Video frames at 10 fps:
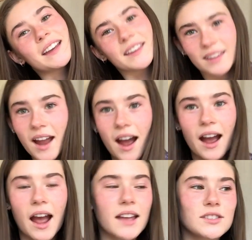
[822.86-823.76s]

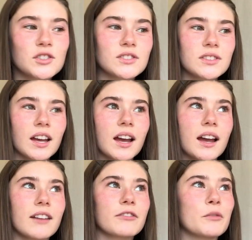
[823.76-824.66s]
yeah, it's just,
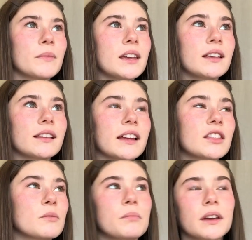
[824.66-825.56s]
for me,
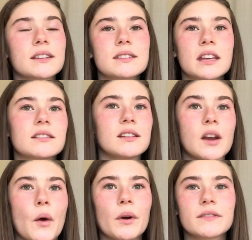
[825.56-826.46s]
like the biggest thing to
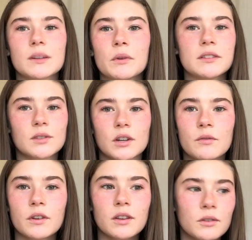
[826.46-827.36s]
know if someone is good
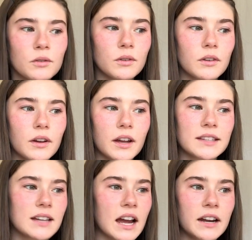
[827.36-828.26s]
for you,
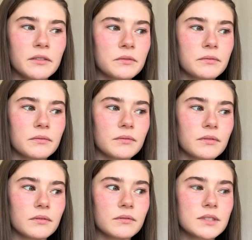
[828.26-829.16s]
it's kind of
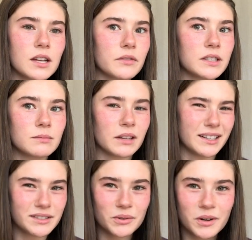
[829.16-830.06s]

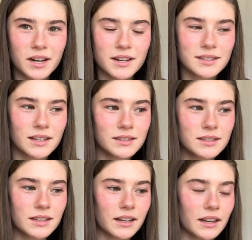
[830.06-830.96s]
self-explanatory in a
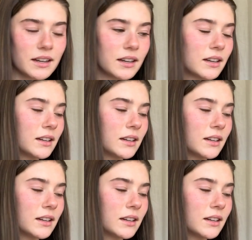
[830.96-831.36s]
sense. Like,